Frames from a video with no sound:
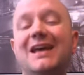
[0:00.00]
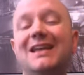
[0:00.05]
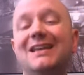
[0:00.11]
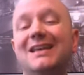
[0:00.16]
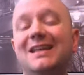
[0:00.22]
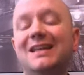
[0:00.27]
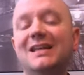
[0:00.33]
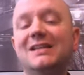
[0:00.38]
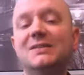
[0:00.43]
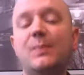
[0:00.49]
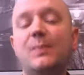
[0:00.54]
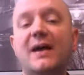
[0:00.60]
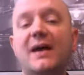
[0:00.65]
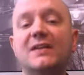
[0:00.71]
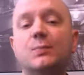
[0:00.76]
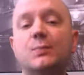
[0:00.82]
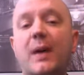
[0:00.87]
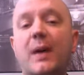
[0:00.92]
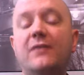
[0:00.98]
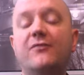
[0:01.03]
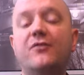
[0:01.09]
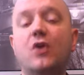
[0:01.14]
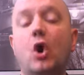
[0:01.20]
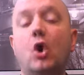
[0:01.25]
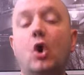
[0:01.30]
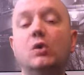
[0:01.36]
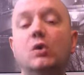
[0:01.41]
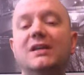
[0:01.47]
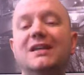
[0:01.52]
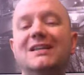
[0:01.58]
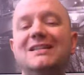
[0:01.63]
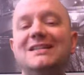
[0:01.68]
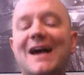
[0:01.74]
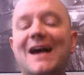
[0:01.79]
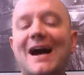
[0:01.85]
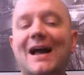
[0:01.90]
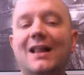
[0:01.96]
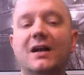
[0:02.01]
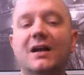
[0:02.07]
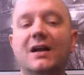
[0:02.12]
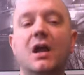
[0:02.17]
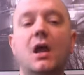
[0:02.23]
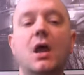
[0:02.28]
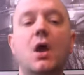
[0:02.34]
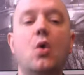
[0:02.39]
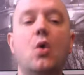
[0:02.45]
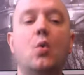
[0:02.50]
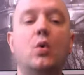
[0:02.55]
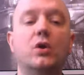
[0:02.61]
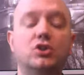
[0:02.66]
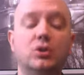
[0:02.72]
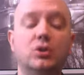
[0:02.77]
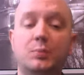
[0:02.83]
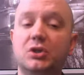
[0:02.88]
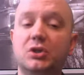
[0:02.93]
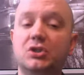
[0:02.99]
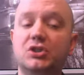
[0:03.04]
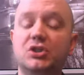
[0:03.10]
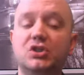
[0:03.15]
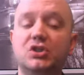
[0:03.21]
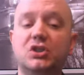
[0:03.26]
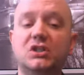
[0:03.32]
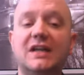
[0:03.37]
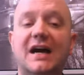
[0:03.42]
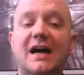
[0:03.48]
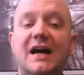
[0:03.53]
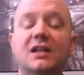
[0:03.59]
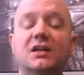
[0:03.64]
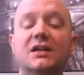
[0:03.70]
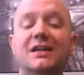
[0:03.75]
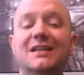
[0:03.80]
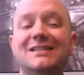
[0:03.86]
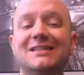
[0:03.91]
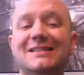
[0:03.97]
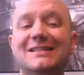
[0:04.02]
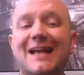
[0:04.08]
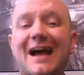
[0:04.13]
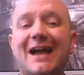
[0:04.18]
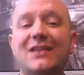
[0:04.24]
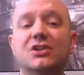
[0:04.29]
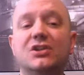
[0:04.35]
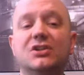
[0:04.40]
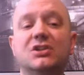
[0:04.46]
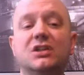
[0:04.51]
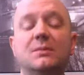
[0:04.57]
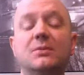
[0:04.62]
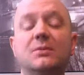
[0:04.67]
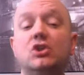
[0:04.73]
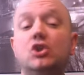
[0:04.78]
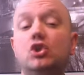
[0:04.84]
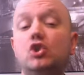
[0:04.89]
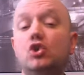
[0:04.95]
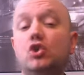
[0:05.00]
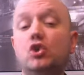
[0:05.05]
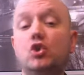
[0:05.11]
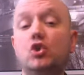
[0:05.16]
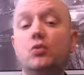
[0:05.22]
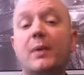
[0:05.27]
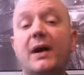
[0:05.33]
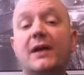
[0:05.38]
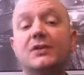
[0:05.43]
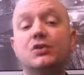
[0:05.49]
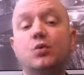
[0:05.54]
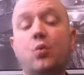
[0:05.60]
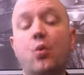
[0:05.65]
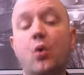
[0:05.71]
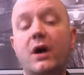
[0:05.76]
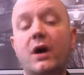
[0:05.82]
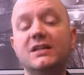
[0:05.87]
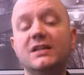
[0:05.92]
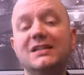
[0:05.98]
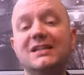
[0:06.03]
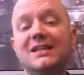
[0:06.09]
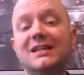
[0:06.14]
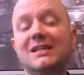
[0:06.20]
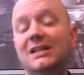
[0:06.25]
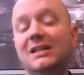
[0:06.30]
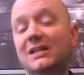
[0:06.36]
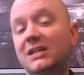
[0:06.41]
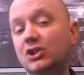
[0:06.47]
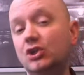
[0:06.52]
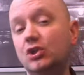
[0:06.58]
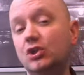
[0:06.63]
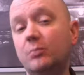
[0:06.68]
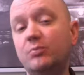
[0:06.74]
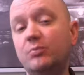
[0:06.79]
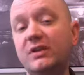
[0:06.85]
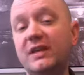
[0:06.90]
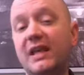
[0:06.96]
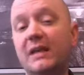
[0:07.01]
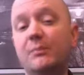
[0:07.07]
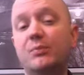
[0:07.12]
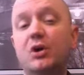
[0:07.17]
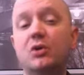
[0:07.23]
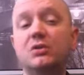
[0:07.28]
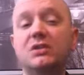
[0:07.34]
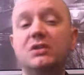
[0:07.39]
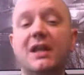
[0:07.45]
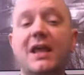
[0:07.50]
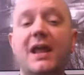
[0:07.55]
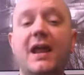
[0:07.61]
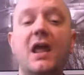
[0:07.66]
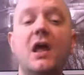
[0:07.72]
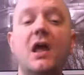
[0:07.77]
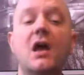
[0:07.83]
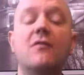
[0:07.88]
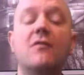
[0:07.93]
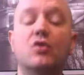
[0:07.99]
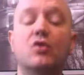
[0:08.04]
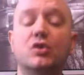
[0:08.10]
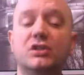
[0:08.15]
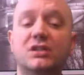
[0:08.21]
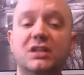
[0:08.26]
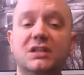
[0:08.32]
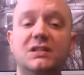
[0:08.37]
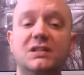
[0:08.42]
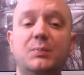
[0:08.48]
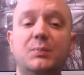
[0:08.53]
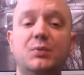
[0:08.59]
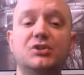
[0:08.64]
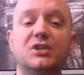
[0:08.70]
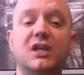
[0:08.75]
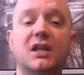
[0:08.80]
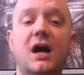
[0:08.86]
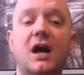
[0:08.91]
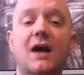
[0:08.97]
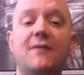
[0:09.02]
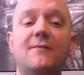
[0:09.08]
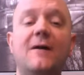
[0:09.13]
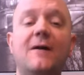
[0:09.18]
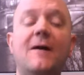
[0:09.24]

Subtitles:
Get his best bet for only a dollar. Once you purchase the dollar, inside there's going to be two coupons. One, to get an additional pregame pro today for 60% off.